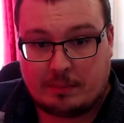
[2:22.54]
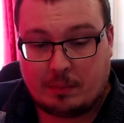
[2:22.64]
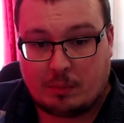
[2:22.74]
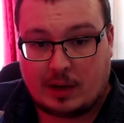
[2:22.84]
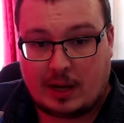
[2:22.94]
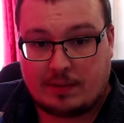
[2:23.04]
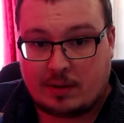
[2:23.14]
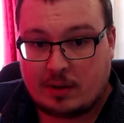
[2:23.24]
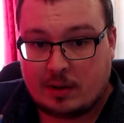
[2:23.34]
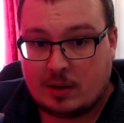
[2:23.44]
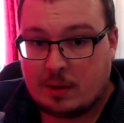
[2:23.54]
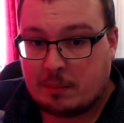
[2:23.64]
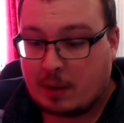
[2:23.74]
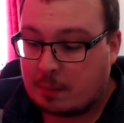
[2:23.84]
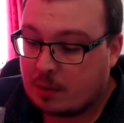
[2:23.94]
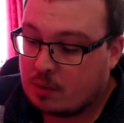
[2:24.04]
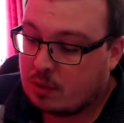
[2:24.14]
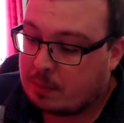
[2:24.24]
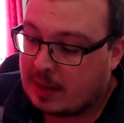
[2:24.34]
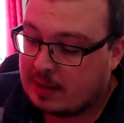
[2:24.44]
whatever. But I'm going to
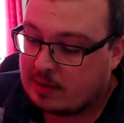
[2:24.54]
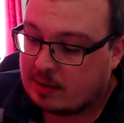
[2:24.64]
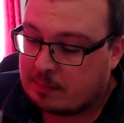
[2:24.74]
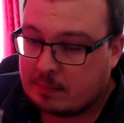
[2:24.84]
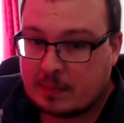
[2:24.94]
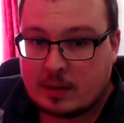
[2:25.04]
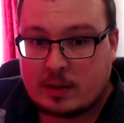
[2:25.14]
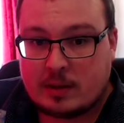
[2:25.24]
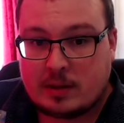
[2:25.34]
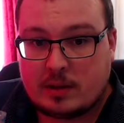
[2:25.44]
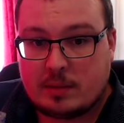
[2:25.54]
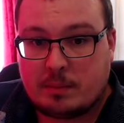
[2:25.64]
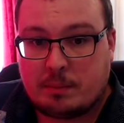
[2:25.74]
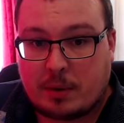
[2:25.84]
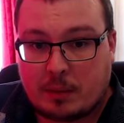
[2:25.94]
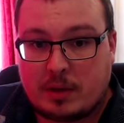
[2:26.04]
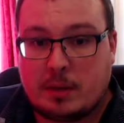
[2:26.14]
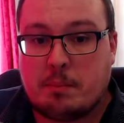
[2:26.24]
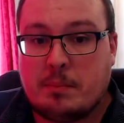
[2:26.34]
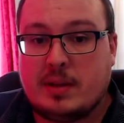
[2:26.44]
paint them probably
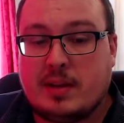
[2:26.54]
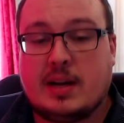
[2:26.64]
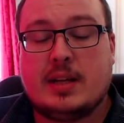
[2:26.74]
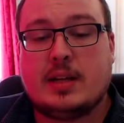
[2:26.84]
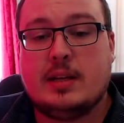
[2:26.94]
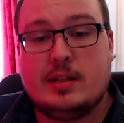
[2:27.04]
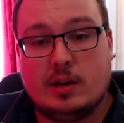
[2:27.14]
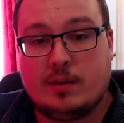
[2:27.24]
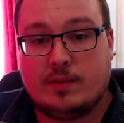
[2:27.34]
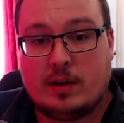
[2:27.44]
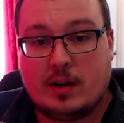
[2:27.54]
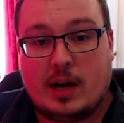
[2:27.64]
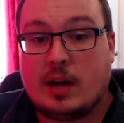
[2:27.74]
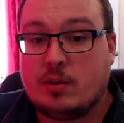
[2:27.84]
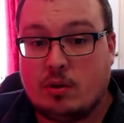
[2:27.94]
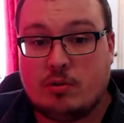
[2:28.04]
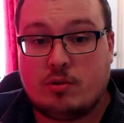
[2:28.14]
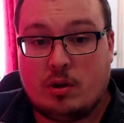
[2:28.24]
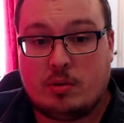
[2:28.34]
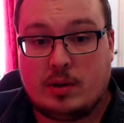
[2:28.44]
metallic silver. I don't
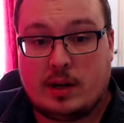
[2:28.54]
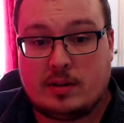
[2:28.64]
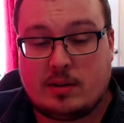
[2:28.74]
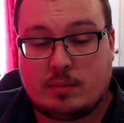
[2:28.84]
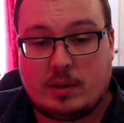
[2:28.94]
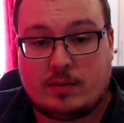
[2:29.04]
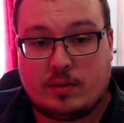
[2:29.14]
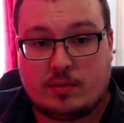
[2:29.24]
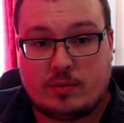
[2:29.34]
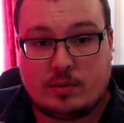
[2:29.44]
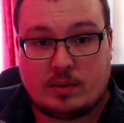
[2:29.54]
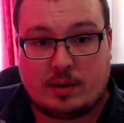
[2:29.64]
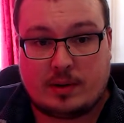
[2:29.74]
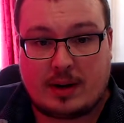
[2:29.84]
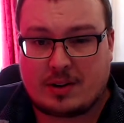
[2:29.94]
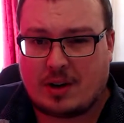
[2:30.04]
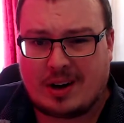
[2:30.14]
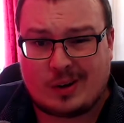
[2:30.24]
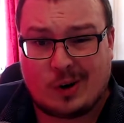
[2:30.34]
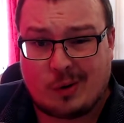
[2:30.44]
know yet. I'm gonna have to have I
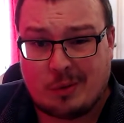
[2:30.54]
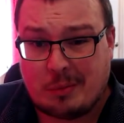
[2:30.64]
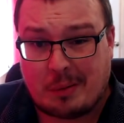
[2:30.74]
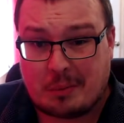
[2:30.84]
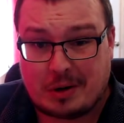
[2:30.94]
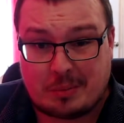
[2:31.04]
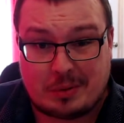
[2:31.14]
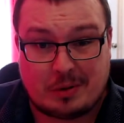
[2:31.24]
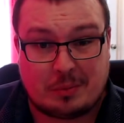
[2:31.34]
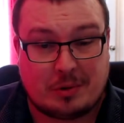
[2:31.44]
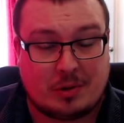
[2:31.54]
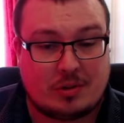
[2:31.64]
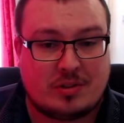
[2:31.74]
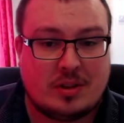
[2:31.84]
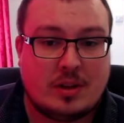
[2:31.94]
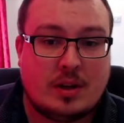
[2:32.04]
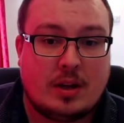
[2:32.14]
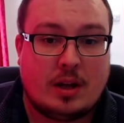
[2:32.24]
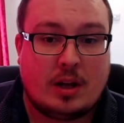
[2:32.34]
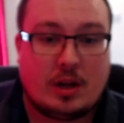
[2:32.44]
can't remember what I bought,
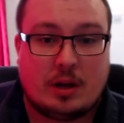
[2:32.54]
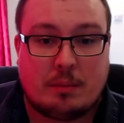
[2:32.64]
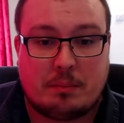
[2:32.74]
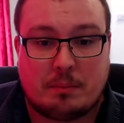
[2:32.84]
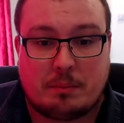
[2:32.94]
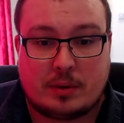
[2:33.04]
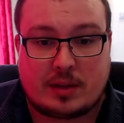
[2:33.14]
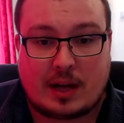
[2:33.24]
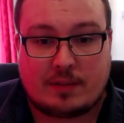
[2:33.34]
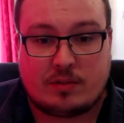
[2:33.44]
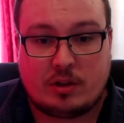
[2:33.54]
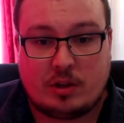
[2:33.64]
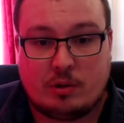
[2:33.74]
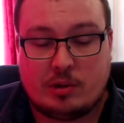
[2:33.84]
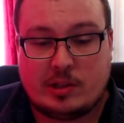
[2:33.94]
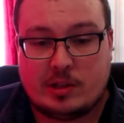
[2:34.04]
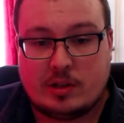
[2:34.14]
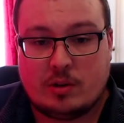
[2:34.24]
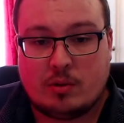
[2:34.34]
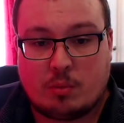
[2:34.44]
but I have to use
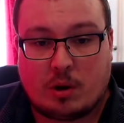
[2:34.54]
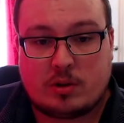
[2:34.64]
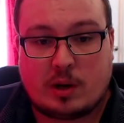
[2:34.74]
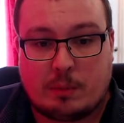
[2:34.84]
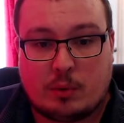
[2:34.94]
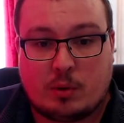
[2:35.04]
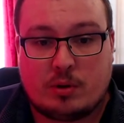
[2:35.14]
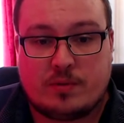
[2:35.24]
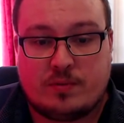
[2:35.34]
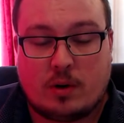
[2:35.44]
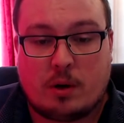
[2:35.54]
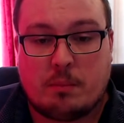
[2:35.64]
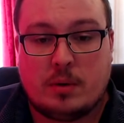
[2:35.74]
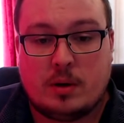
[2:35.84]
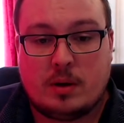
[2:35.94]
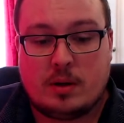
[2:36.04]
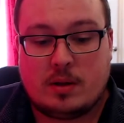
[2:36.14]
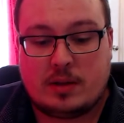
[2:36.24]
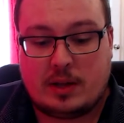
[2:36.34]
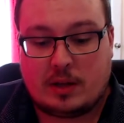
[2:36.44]
what I bought from
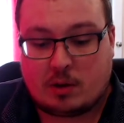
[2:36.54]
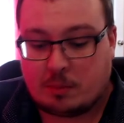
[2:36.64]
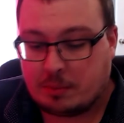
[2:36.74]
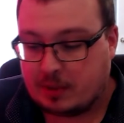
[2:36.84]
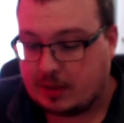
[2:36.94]
the company.